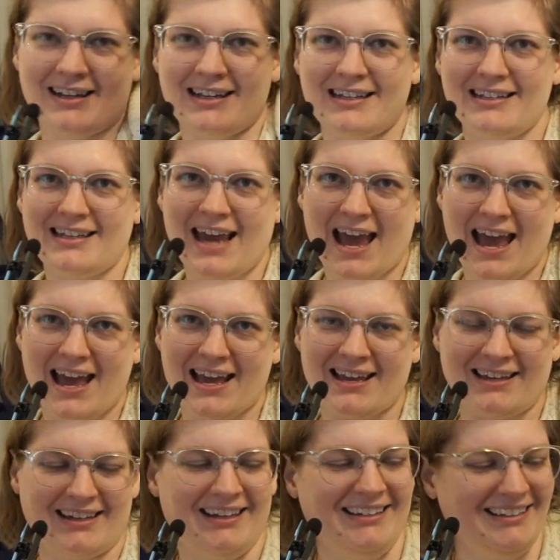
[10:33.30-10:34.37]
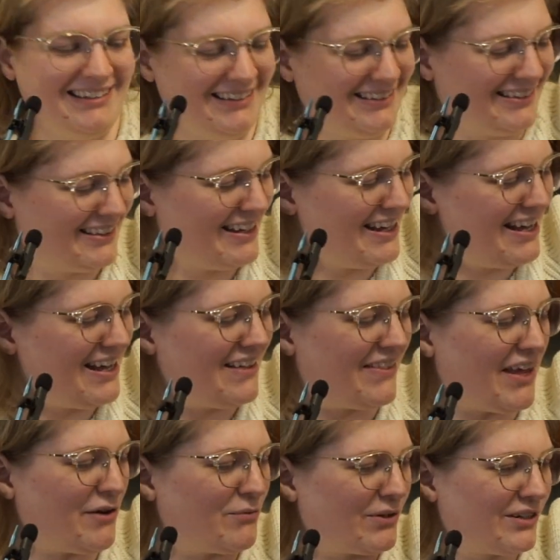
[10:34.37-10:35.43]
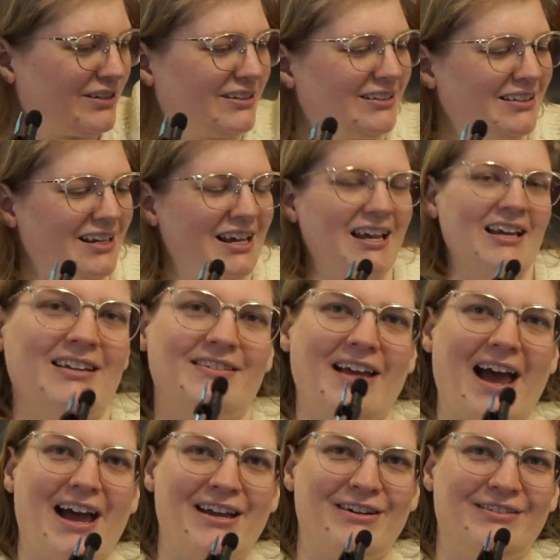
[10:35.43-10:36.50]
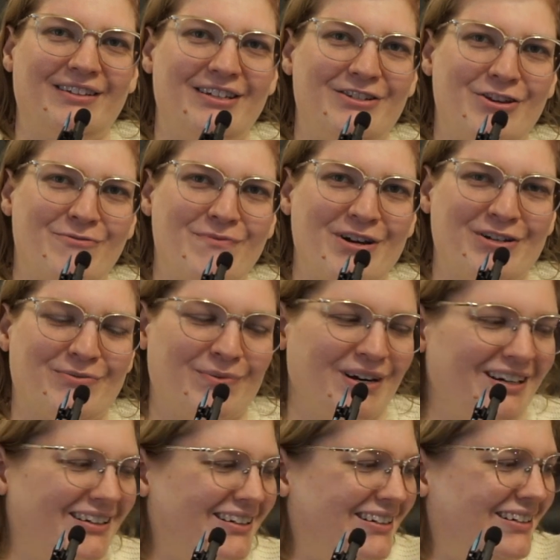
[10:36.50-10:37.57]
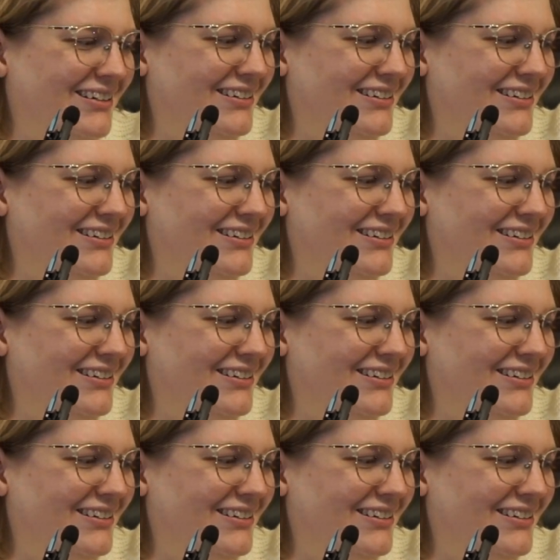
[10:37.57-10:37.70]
Yay! They were entirely too much work.